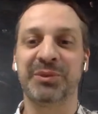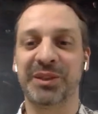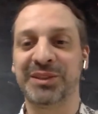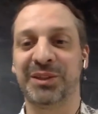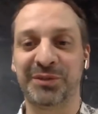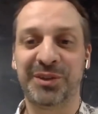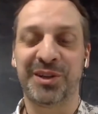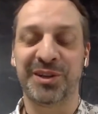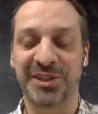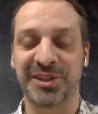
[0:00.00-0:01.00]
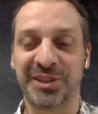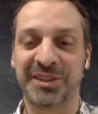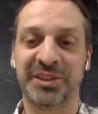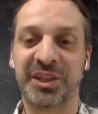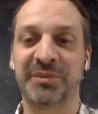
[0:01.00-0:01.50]
I'm doing soft launch
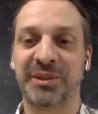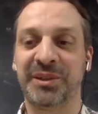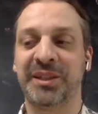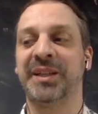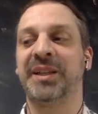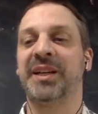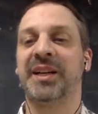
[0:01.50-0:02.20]
in January,